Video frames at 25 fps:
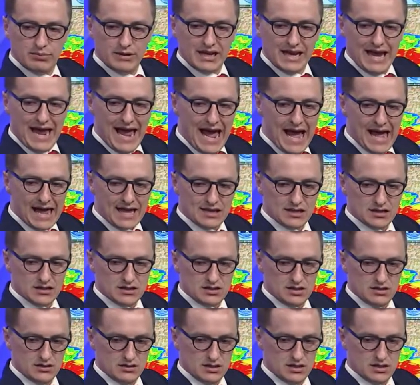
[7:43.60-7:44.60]
been
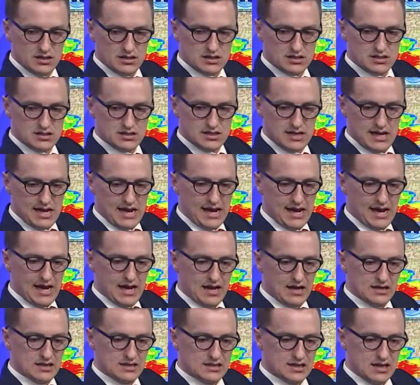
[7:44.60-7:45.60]
added to this,
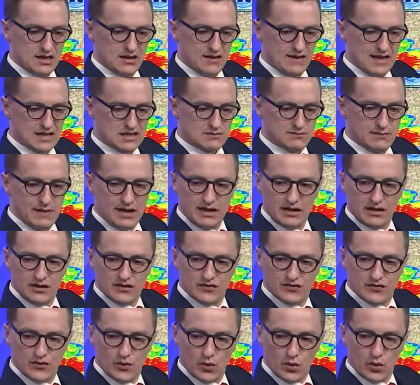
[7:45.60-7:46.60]
and that's
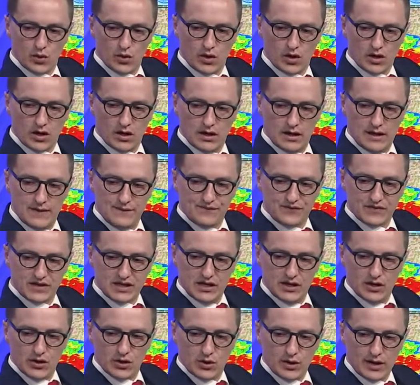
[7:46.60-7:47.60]
mainly for
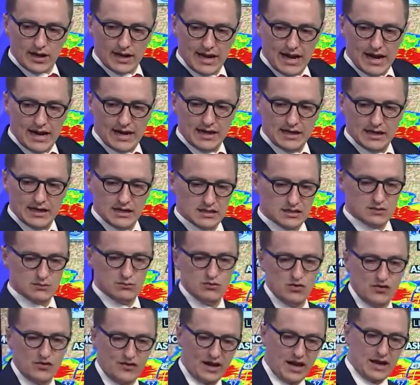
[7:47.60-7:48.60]
Iroquois County is
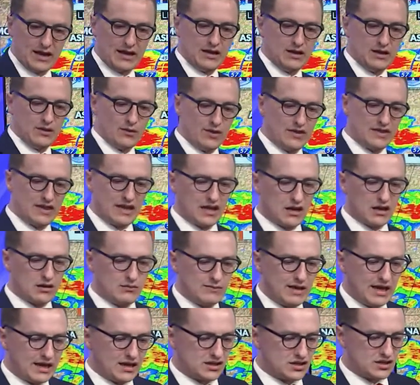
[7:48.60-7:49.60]
moving on in. We think
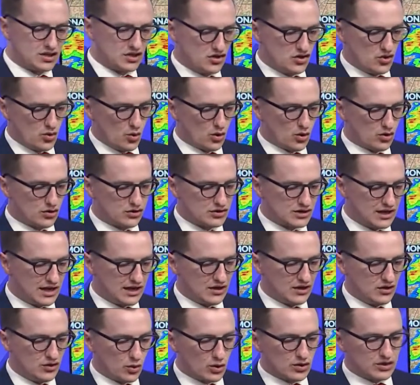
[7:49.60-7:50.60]
it'll make it to northern
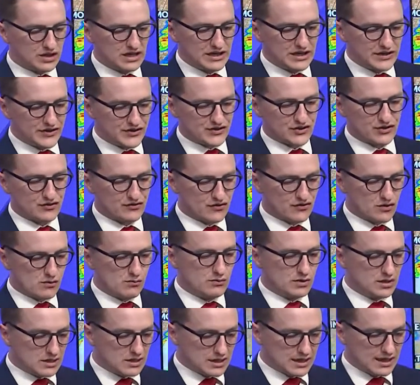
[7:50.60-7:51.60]
and northeastern
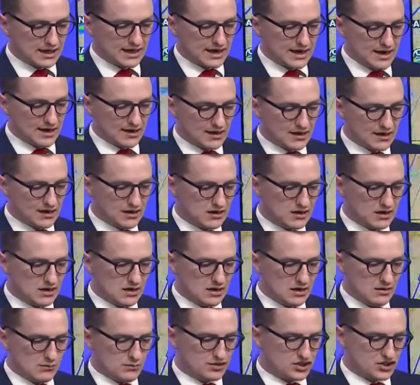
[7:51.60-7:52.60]
Vermilion County,
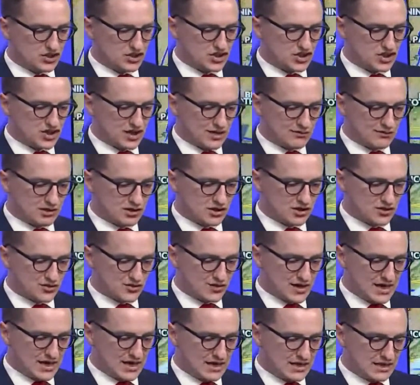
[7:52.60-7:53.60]
but the general
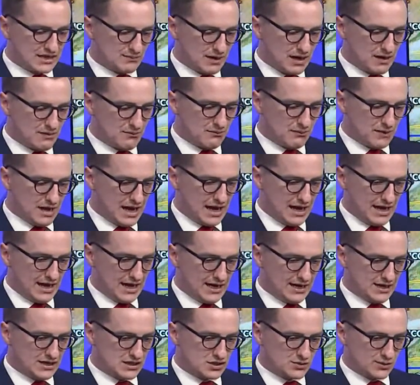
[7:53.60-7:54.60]
trend in my
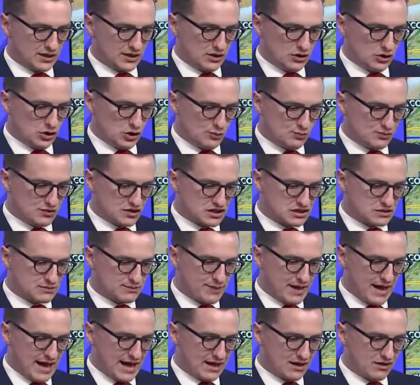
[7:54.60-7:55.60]
mind as we loop this
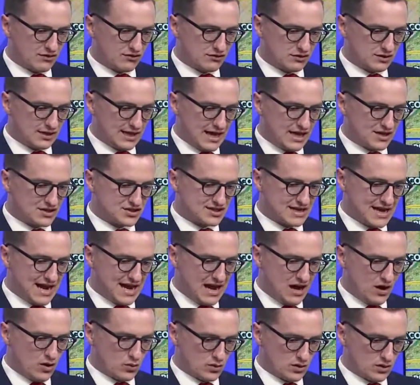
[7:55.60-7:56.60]
back to the last
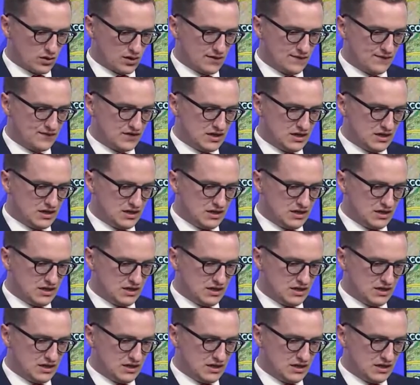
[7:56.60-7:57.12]
hour,